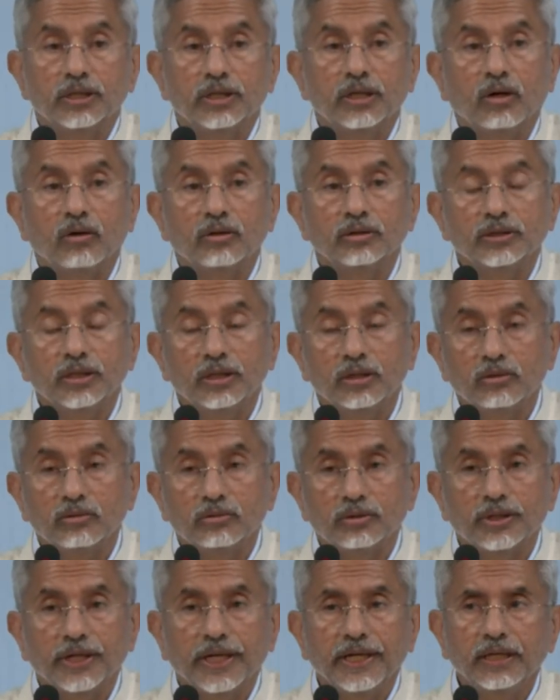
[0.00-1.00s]
the, on the
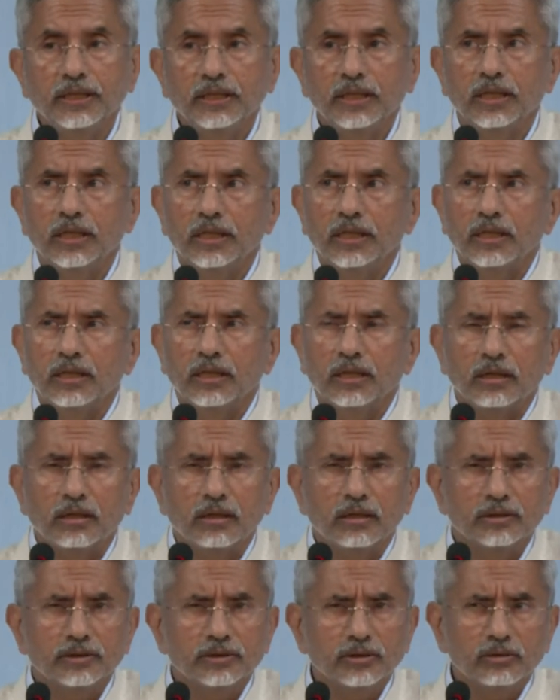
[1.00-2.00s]
Ukraine,
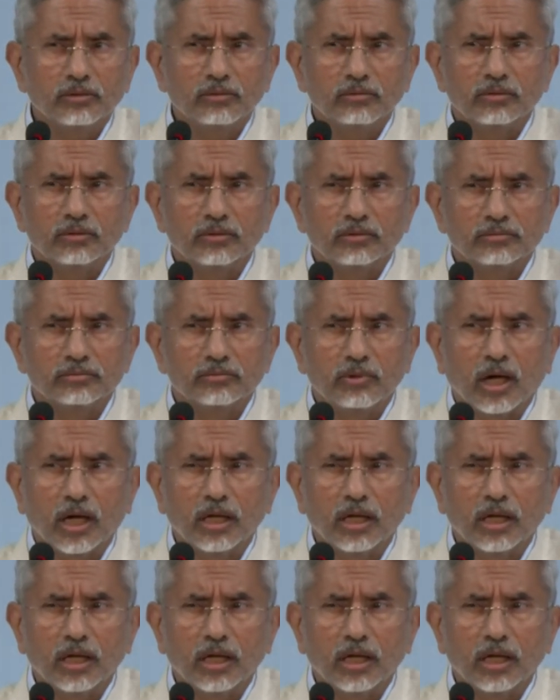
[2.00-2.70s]
uh, you know,